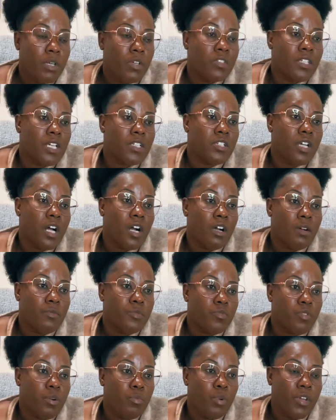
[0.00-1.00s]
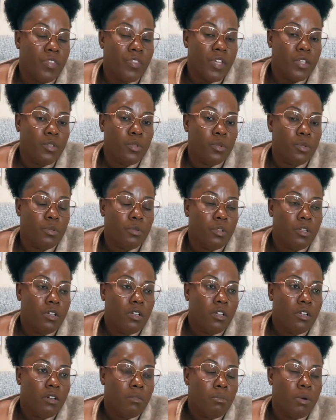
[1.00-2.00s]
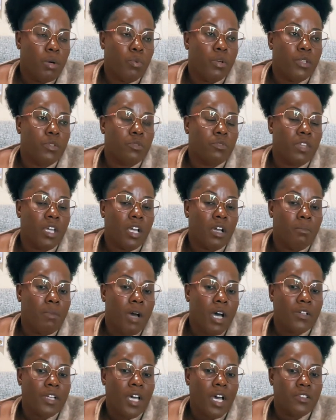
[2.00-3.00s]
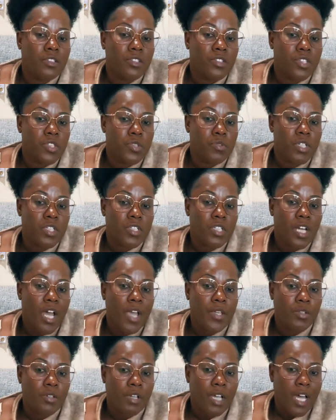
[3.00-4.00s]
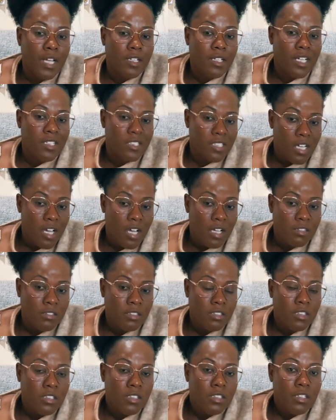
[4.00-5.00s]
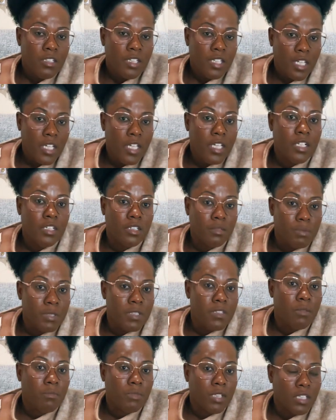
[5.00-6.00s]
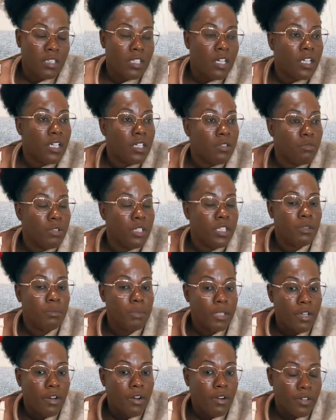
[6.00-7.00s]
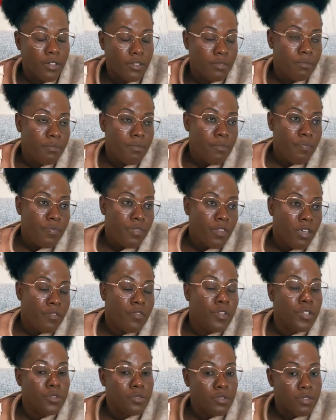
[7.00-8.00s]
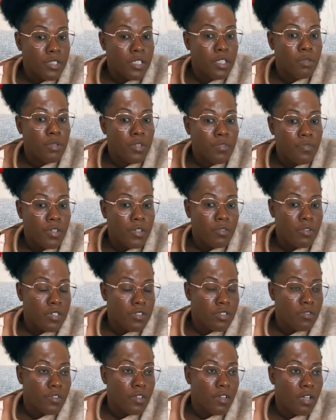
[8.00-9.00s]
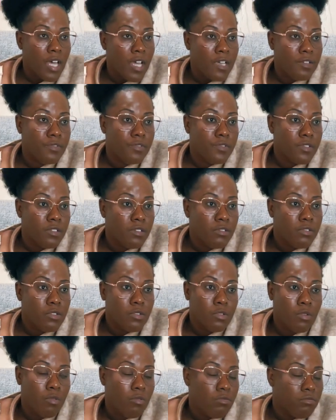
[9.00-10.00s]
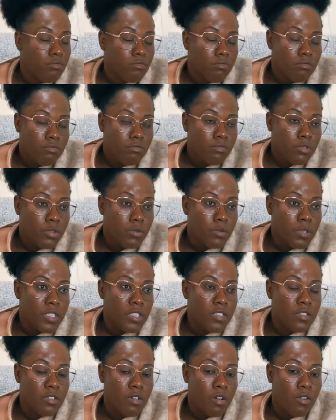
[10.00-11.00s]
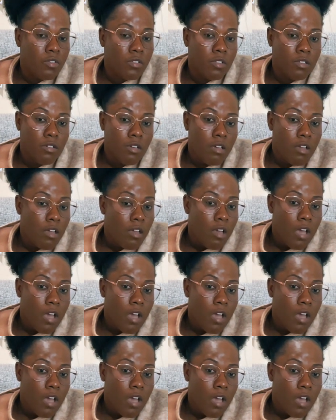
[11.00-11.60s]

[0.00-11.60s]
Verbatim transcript: because that child comes from within you. But when you think about the situation, how you got that child, it could be something that can really be hurt for you to deal with for the rest of your life. So, to which is on,